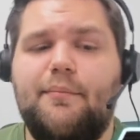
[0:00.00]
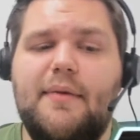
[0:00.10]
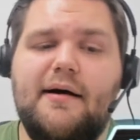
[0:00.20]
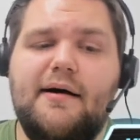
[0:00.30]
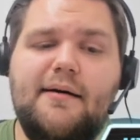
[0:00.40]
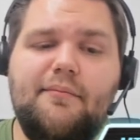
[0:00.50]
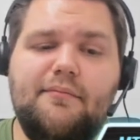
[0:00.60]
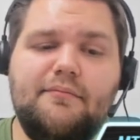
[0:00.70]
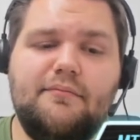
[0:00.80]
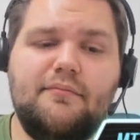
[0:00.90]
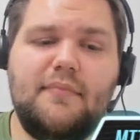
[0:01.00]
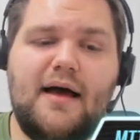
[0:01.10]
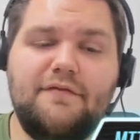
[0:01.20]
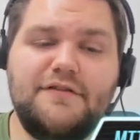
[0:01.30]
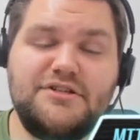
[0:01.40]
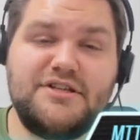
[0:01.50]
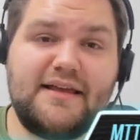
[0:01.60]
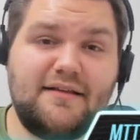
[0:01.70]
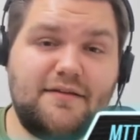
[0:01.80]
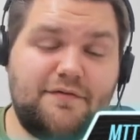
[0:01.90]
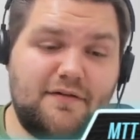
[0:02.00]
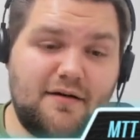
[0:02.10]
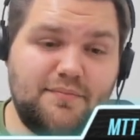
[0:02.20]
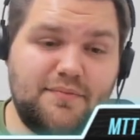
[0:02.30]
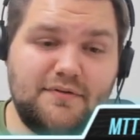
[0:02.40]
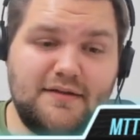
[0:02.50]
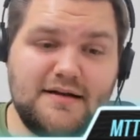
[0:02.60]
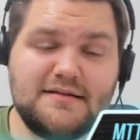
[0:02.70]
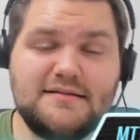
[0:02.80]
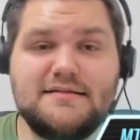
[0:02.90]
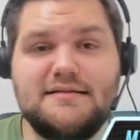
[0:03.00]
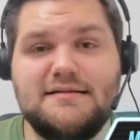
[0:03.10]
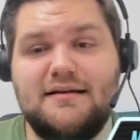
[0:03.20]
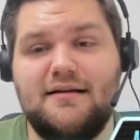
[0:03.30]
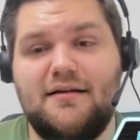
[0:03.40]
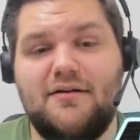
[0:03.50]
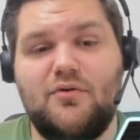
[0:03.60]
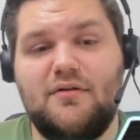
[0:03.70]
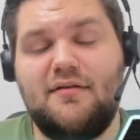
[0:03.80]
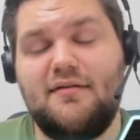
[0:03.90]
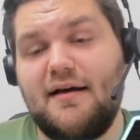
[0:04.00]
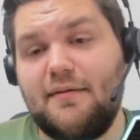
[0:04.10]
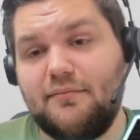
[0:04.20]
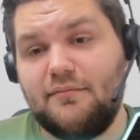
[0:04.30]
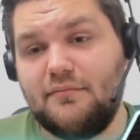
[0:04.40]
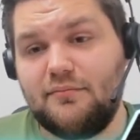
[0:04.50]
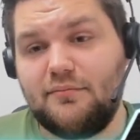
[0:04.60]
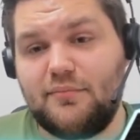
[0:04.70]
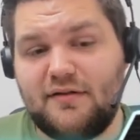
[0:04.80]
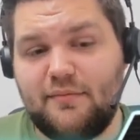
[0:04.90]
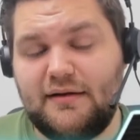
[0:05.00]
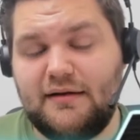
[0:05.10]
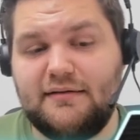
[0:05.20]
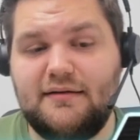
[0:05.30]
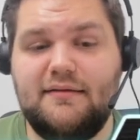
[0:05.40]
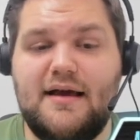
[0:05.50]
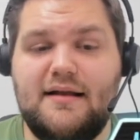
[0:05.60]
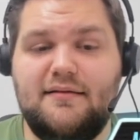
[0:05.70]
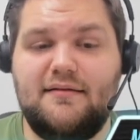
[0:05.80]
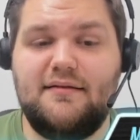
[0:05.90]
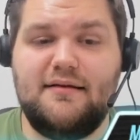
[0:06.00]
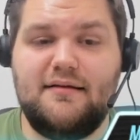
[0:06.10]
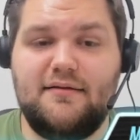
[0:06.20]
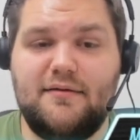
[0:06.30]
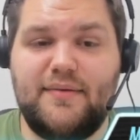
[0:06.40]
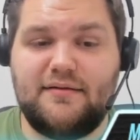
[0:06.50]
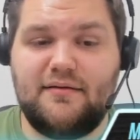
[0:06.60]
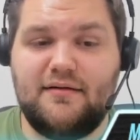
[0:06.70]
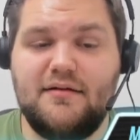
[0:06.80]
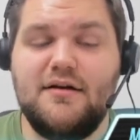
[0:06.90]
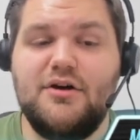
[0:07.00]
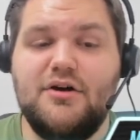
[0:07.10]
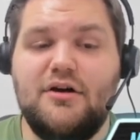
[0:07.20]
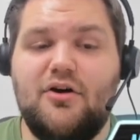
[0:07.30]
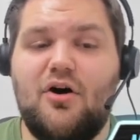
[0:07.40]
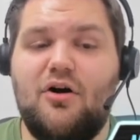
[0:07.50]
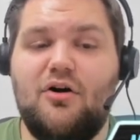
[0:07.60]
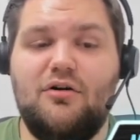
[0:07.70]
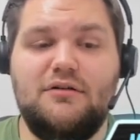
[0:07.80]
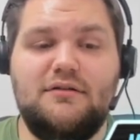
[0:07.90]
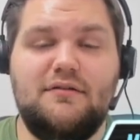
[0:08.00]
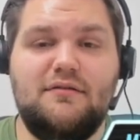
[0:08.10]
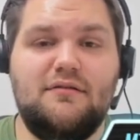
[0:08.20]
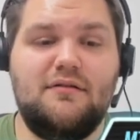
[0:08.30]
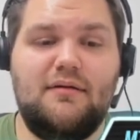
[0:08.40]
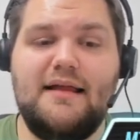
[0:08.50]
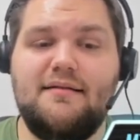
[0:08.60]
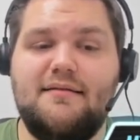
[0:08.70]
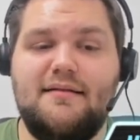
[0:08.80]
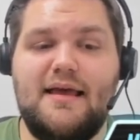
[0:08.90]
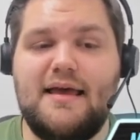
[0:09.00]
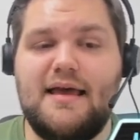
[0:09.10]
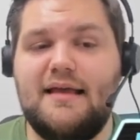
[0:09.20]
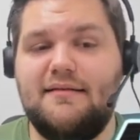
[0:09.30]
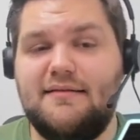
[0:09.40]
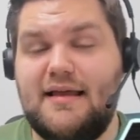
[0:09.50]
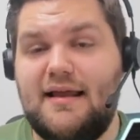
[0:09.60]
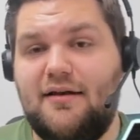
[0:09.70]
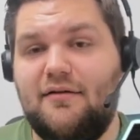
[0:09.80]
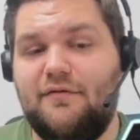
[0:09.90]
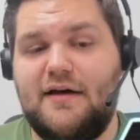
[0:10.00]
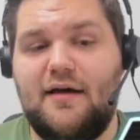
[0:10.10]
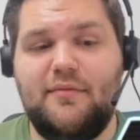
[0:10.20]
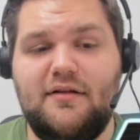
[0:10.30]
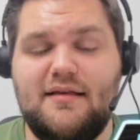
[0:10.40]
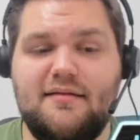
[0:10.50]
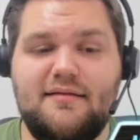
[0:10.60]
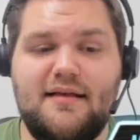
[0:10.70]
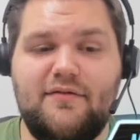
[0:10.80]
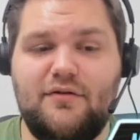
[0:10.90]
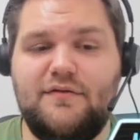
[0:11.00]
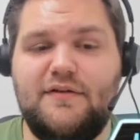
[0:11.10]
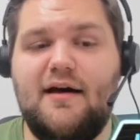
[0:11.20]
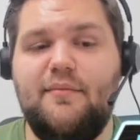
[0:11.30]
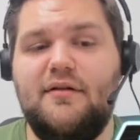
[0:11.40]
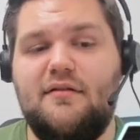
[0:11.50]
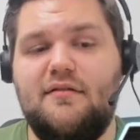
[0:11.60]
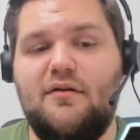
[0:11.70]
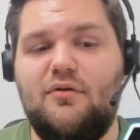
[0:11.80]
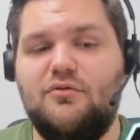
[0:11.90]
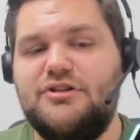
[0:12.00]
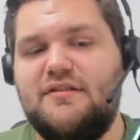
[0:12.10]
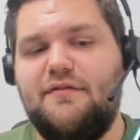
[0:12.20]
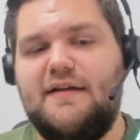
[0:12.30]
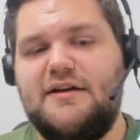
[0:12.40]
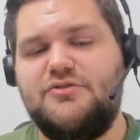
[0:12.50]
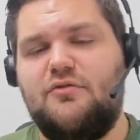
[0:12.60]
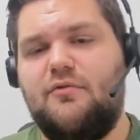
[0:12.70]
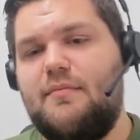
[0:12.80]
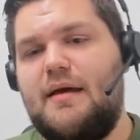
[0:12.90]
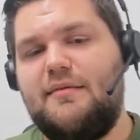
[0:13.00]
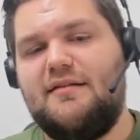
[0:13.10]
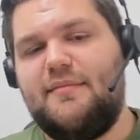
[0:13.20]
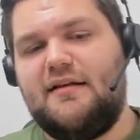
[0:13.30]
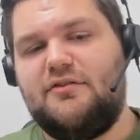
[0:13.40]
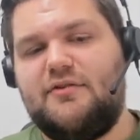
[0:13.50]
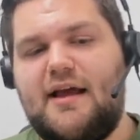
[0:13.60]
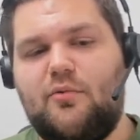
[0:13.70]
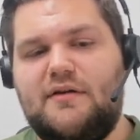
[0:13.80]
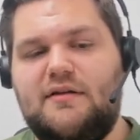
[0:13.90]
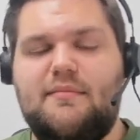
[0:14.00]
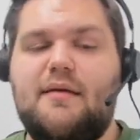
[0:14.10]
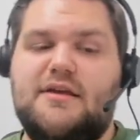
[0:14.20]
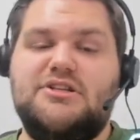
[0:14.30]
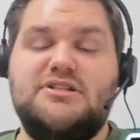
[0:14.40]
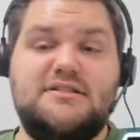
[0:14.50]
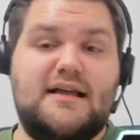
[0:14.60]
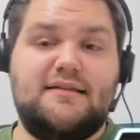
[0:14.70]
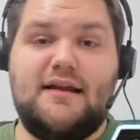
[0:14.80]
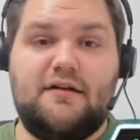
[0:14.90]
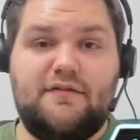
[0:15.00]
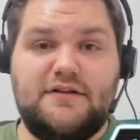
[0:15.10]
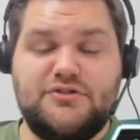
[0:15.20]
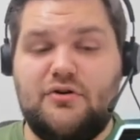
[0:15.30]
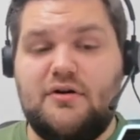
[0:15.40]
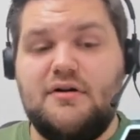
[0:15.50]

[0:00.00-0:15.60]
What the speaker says: Um, After checking the flop, there's some possibility that the button called, let's say, ace 10 of diamonds, ace 7 of diamonds. So just a flush draw with maybe some extra equity. Maybe he just had the nut flush draw